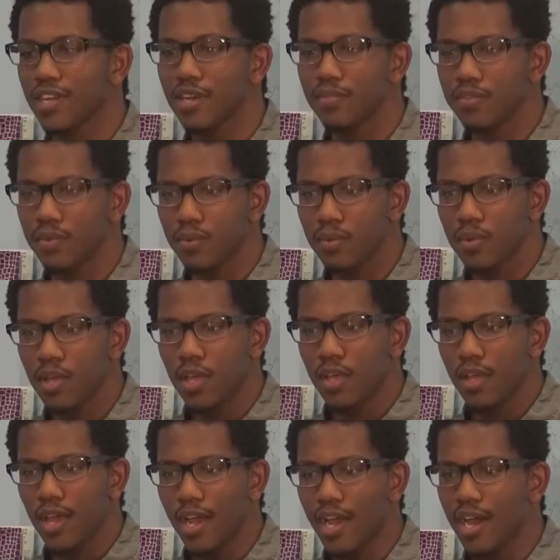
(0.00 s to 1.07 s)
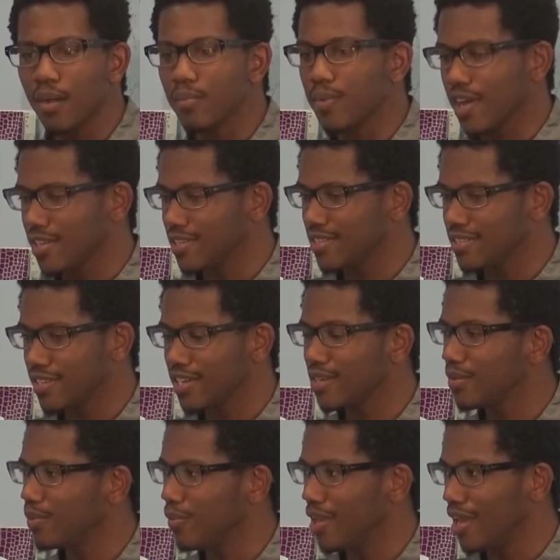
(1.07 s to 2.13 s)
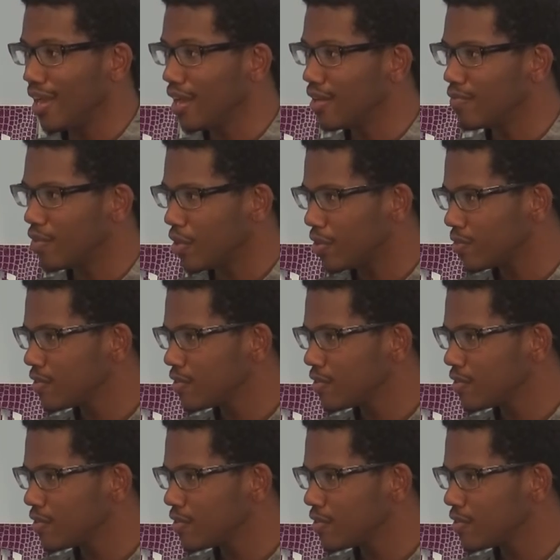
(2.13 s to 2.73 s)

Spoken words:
of school, as I said, getting involved.